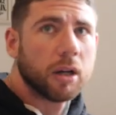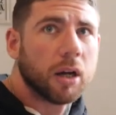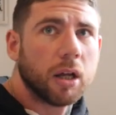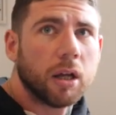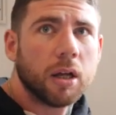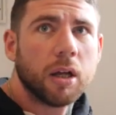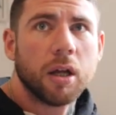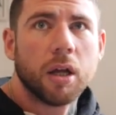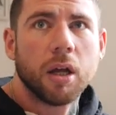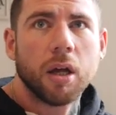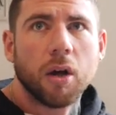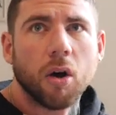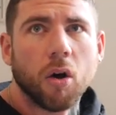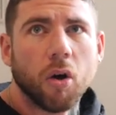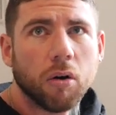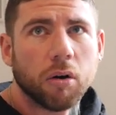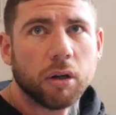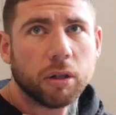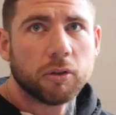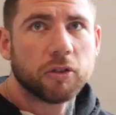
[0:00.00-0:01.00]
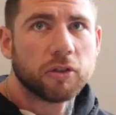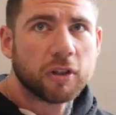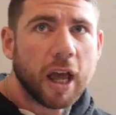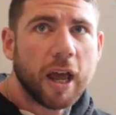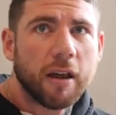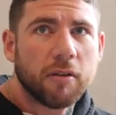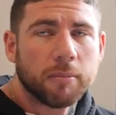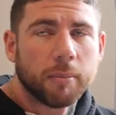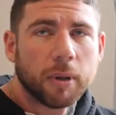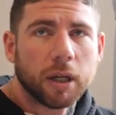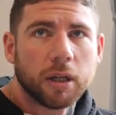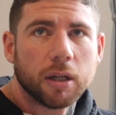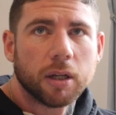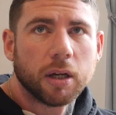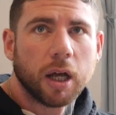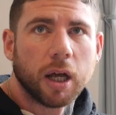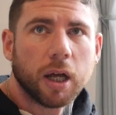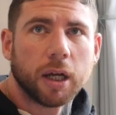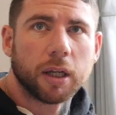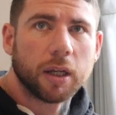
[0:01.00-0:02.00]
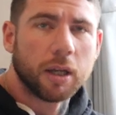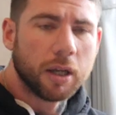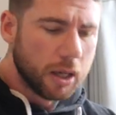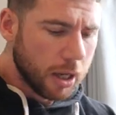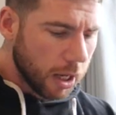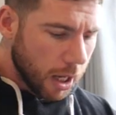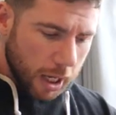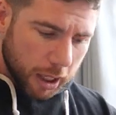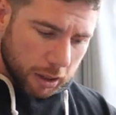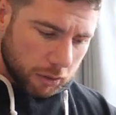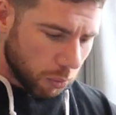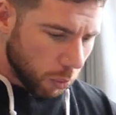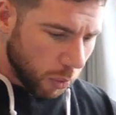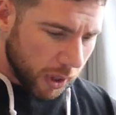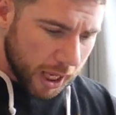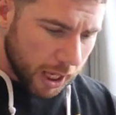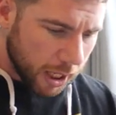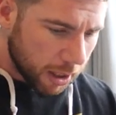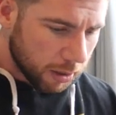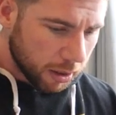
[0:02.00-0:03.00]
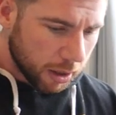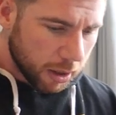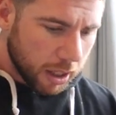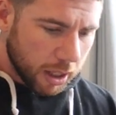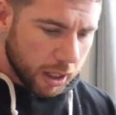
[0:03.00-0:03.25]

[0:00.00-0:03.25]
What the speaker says: like, or it's scaring me. Like, it's weird.